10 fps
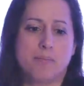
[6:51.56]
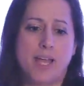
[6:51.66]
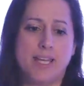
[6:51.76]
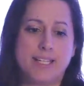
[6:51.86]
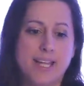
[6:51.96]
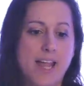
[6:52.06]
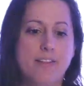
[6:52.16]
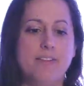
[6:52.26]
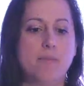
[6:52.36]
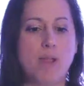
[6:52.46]
And
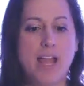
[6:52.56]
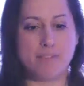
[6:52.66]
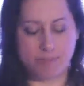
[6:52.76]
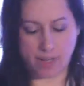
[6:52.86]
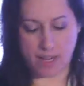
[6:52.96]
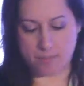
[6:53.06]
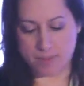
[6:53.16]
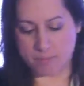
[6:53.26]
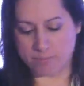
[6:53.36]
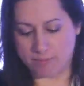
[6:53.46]
again, we have
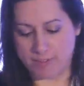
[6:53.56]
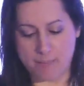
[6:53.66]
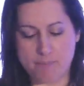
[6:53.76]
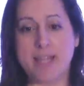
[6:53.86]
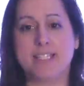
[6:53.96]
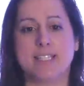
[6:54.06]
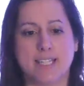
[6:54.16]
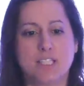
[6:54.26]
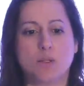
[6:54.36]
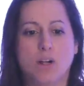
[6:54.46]
them embedded
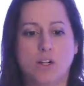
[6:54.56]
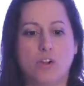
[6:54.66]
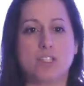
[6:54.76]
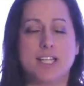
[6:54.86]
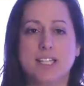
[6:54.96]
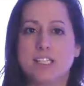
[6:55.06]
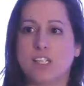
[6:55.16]
into our content,